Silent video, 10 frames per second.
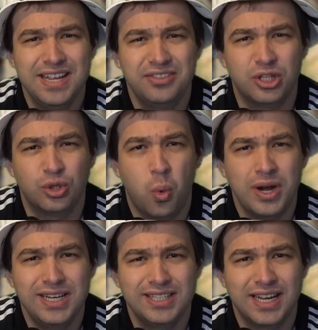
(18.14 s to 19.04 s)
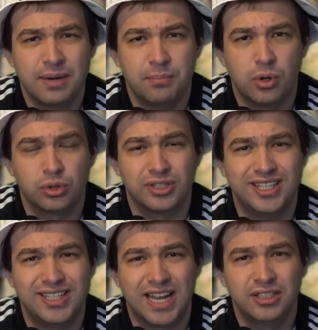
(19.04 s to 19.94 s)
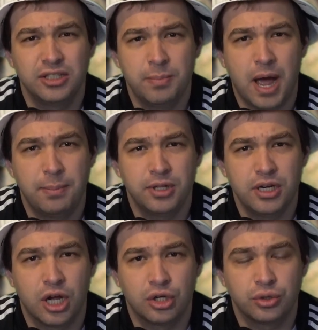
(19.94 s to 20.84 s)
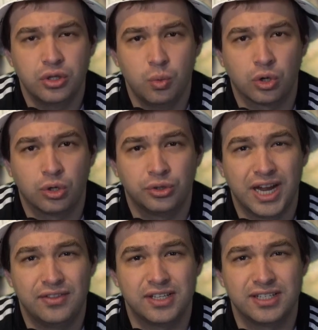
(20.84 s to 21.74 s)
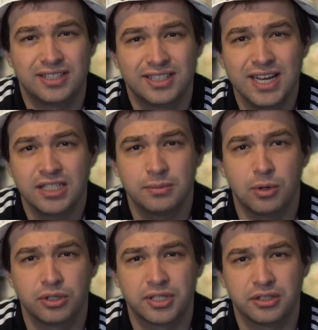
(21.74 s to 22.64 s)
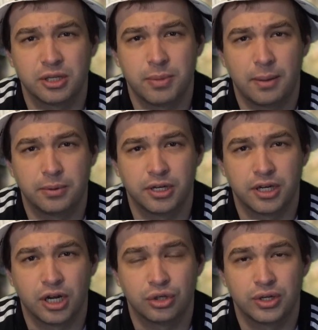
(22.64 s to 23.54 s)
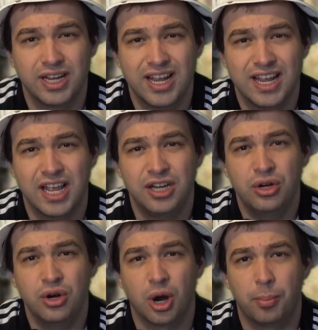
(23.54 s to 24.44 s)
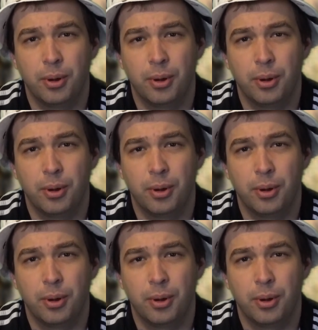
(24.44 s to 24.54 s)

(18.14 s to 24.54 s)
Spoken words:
it the 22nd most densely populated country in the world and the 6th most densely populated country in Europe,